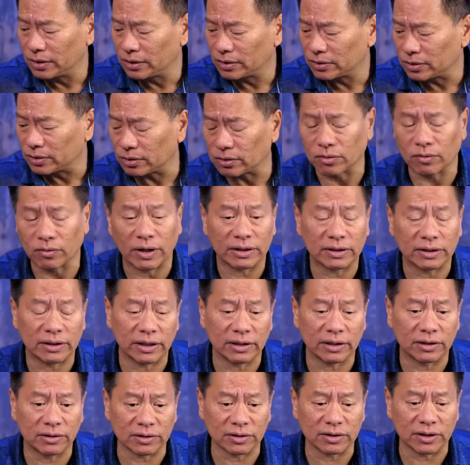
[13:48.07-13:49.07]
So the right
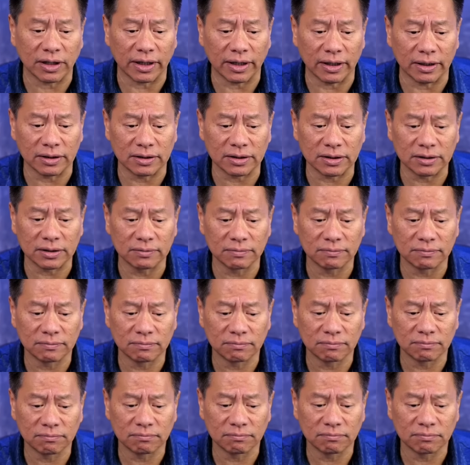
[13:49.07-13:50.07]
thing to say is
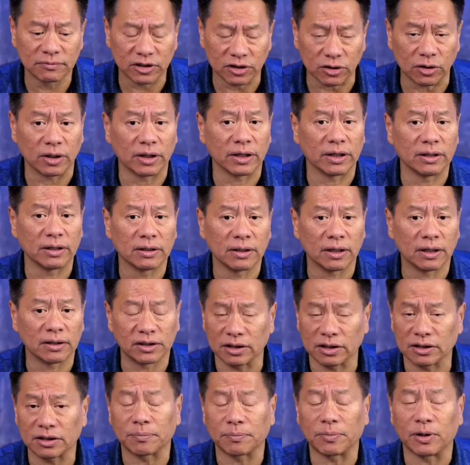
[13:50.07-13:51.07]
sorry and
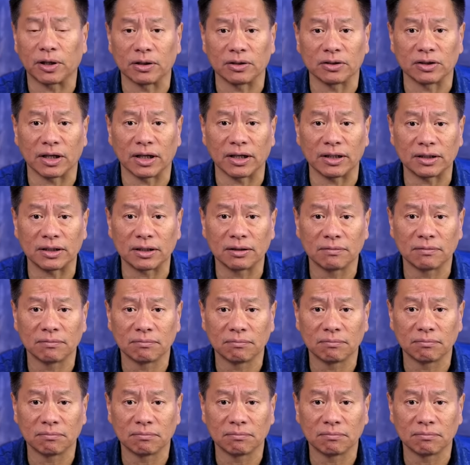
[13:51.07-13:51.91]
just apologize.